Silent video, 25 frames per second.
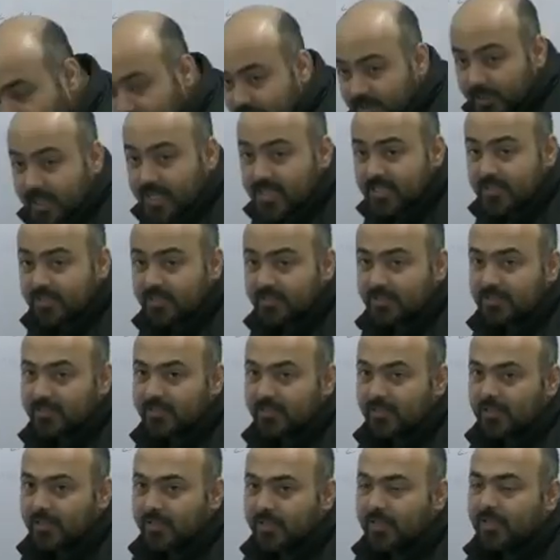Yes,
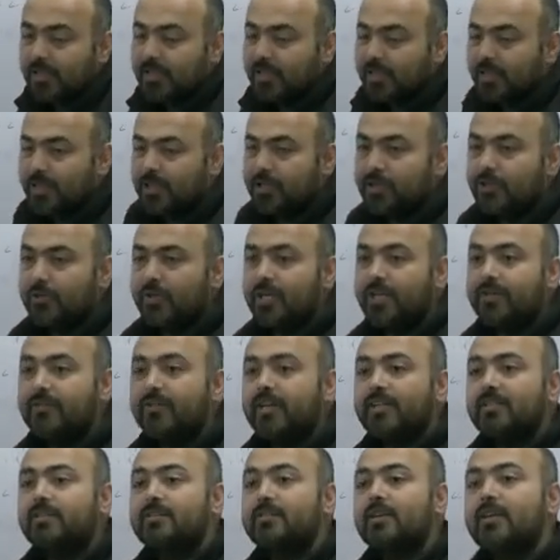
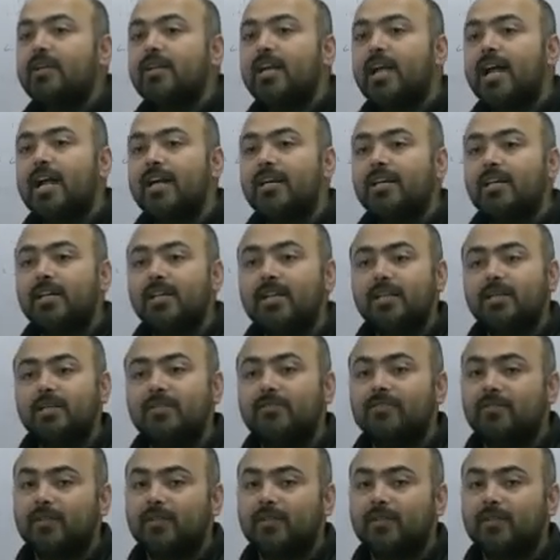universal adult